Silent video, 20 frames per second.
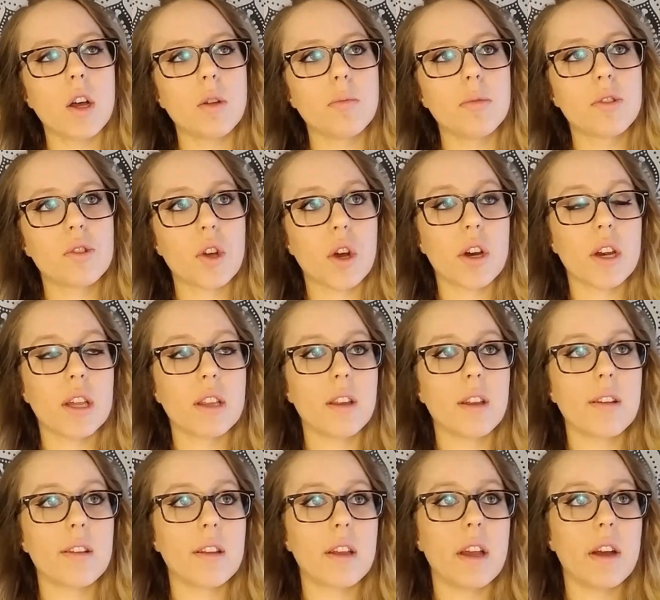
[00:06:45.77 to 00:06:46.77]
starting
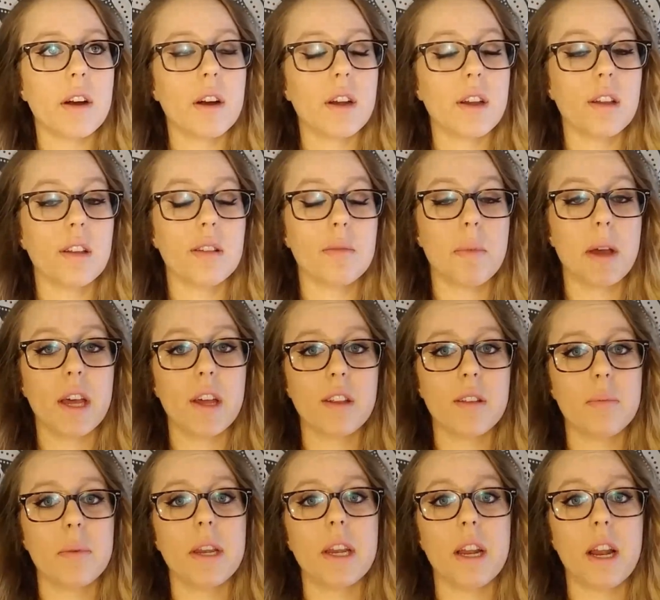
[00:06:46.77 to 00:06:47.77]
this year is my
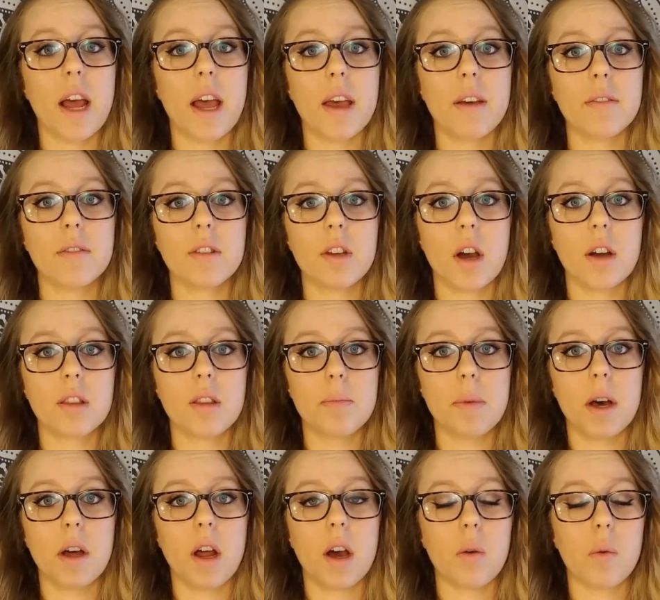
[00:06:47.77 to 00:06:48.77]
husband and I have talked
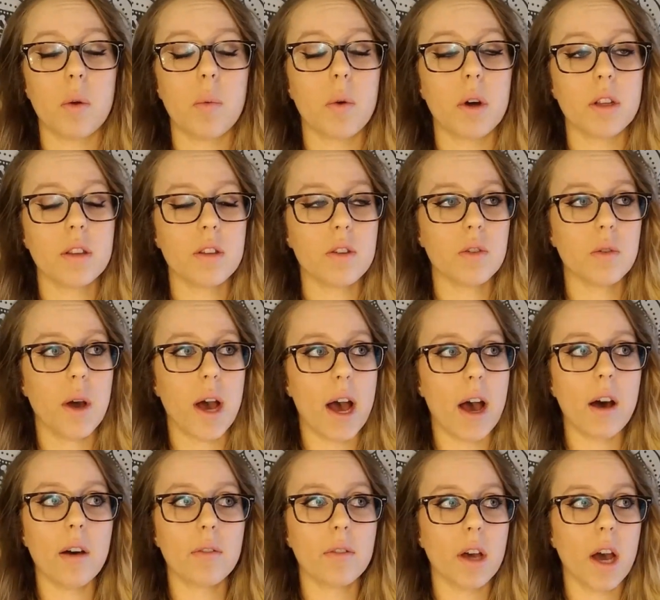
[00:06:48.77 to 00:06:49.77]
about how we want to
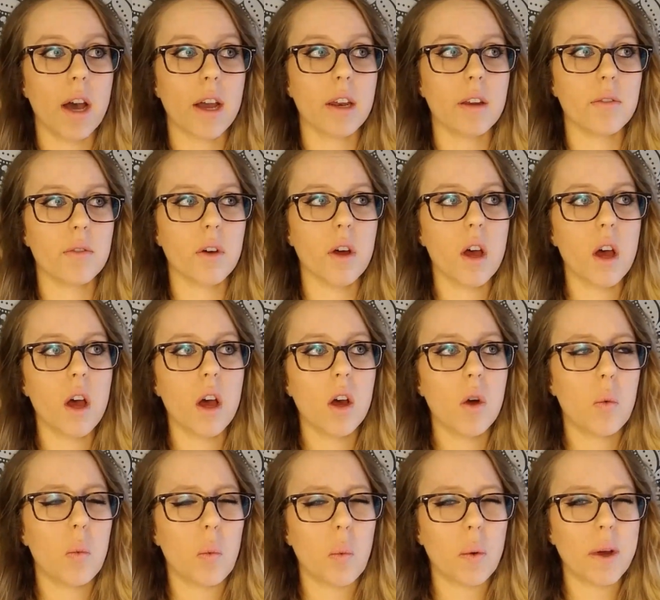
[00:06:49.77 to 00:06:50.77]
have kind of
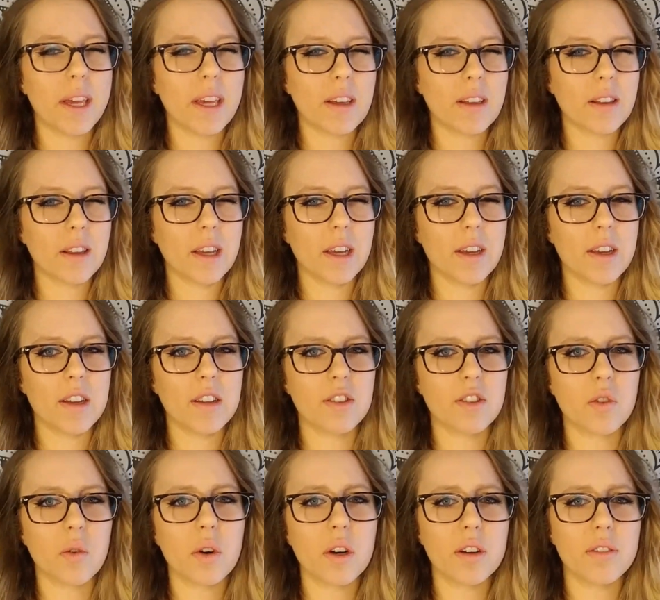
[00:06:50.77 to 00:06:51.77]
weekly
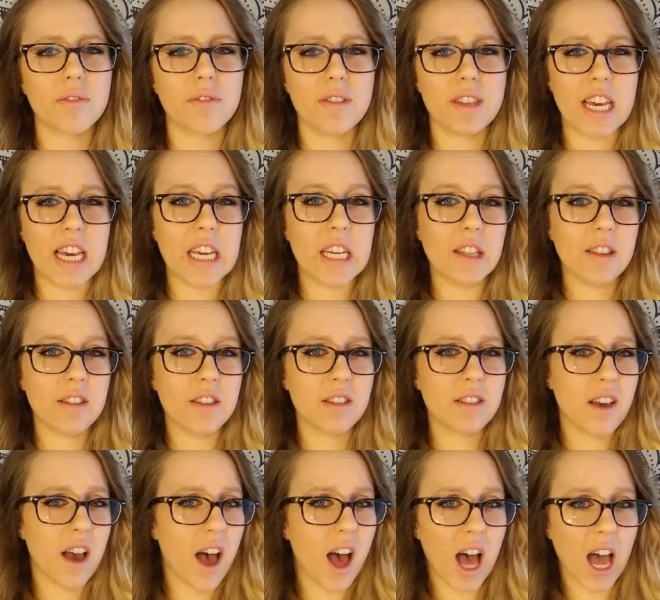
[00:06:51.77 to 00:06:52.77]
sort of date
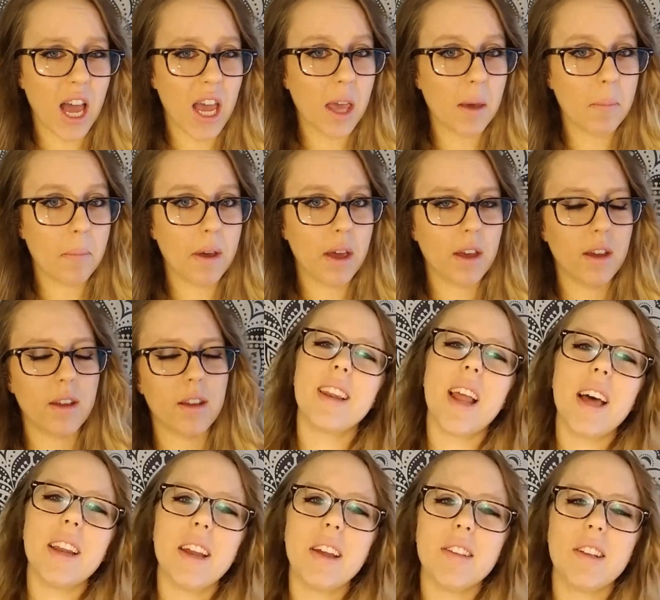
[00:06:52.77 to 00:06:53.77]
time.
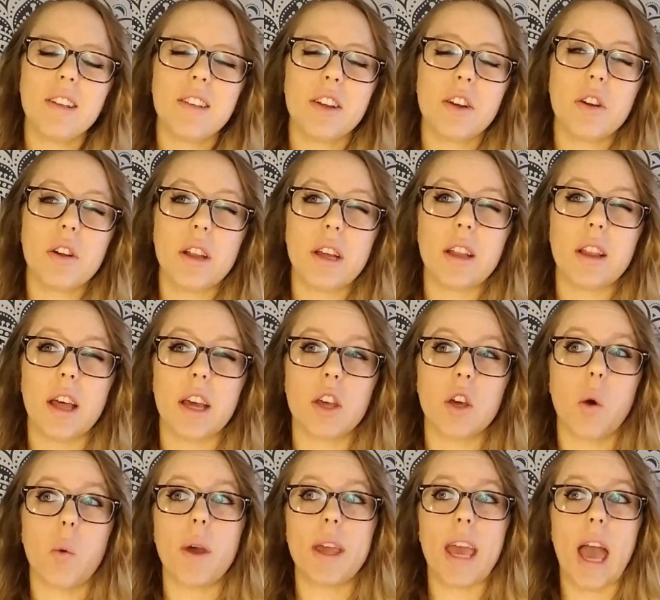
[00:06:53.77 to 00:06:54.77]
Not necessarily like
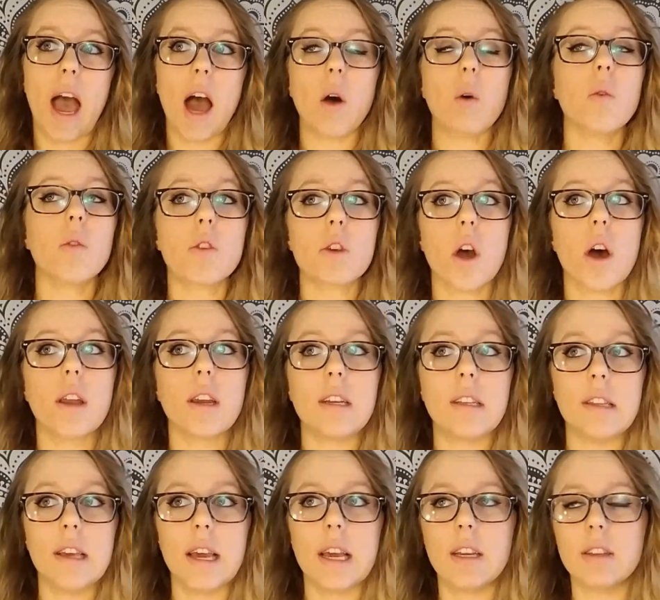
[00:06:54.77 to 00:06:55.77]
going out on a
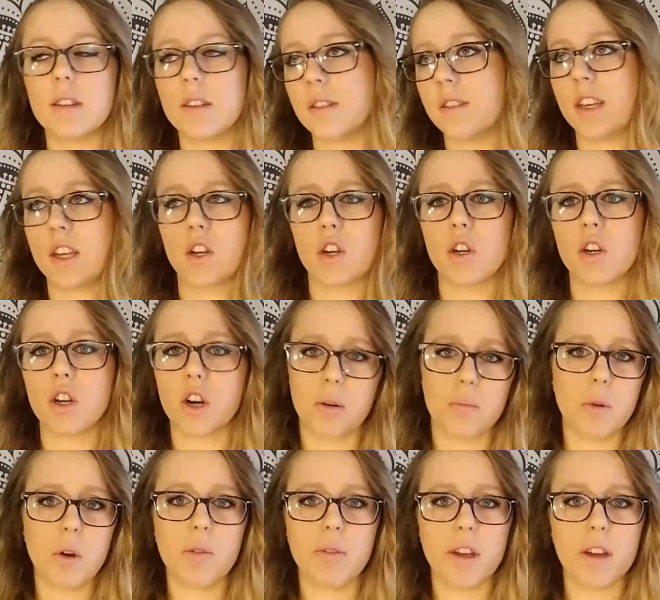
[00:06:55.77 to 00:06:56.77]
date to dinner or
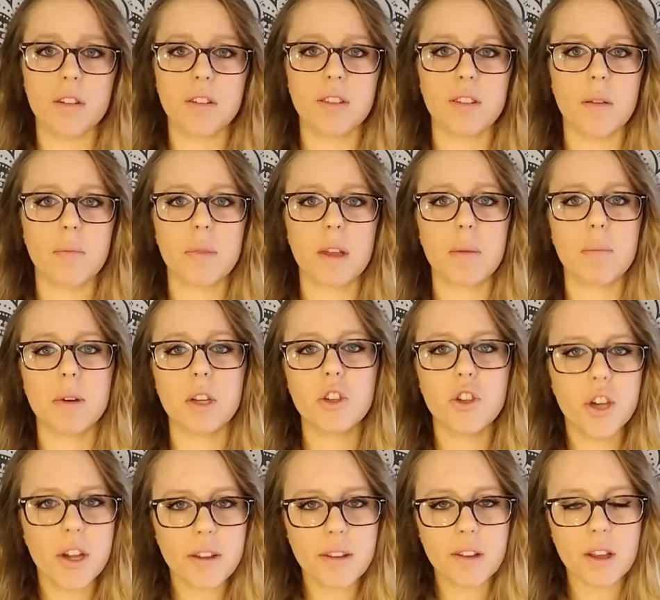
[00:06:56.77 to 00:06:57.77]
movie or something, but
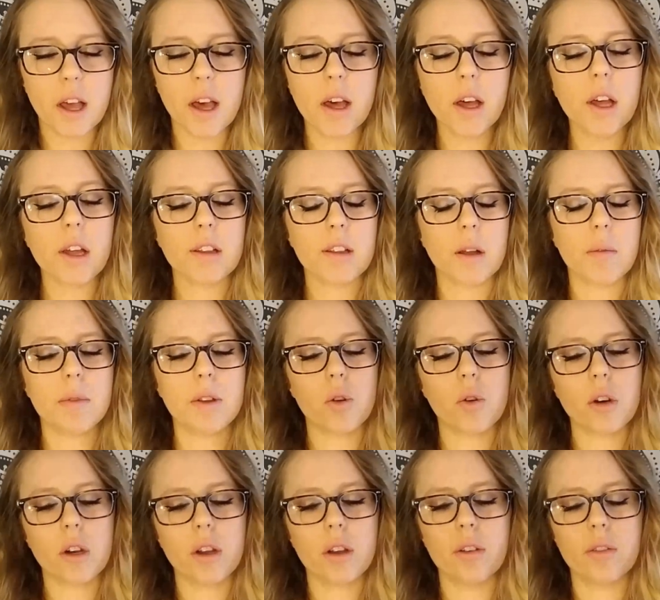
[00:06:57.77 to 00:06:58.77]
just some
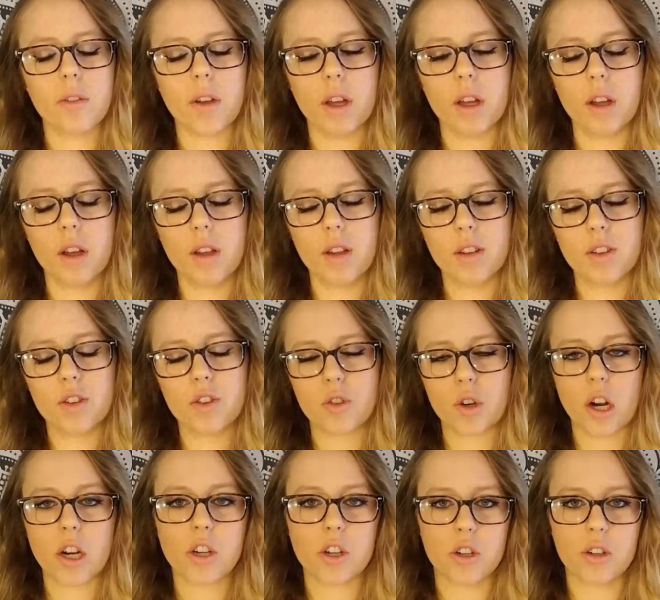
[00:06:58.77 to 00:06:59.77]
sort of
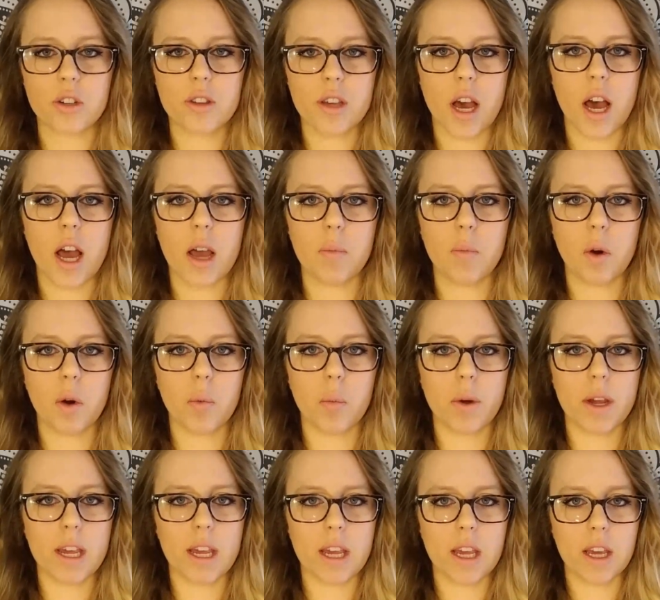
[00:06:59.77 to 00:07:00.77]
structured time where
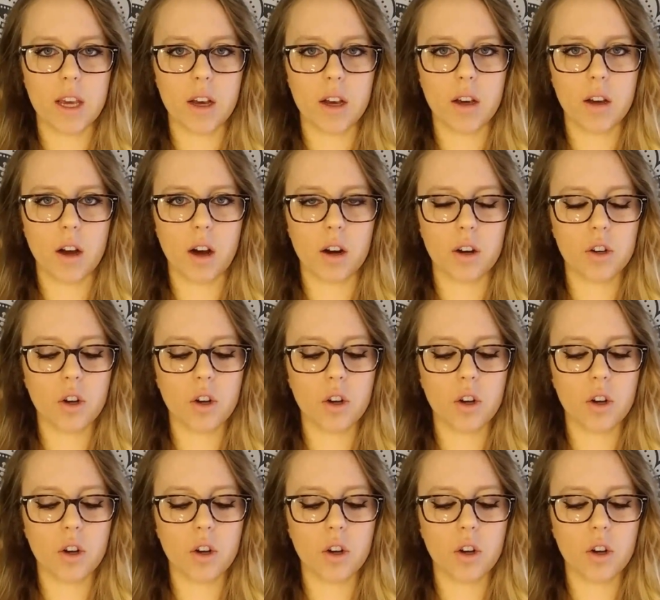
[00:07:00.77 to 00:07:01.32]
we are